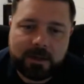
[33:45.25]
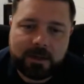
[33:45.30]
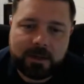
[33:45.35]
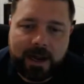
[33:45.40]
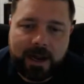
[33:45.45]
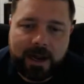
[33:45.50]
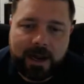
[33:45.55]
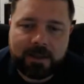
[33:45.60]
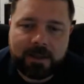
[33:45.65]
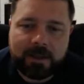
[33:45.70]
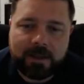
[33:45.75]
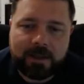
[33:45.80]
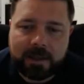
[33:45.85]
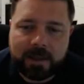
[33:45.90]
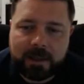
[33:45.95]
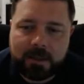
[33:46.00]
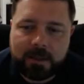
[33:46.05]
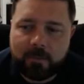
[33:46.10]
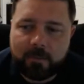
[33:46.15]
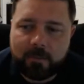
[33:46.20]
I think
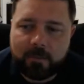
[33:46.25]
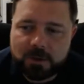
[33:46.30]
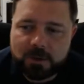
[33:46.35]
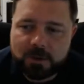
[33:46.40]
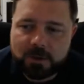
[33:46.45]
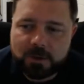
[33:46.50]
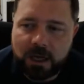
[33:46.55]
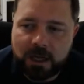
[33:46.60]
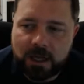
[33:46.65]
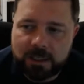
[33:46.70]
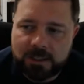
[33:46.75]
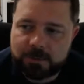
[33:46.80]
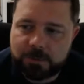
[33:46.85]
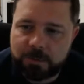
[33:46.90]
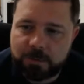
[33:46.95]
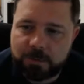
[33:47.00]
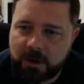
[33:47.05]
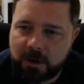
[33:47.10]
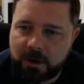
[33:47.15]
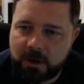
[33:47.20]
that most college
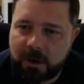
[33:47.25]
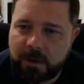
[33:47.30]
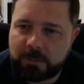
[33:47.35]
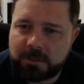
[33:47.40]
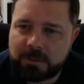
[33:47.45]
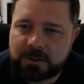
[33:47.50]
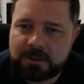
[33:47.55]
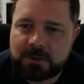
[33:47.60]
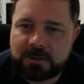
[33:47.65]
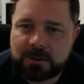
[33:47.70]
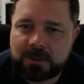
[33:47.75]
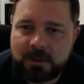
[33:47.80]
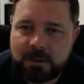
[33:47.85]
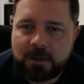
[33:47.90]
programs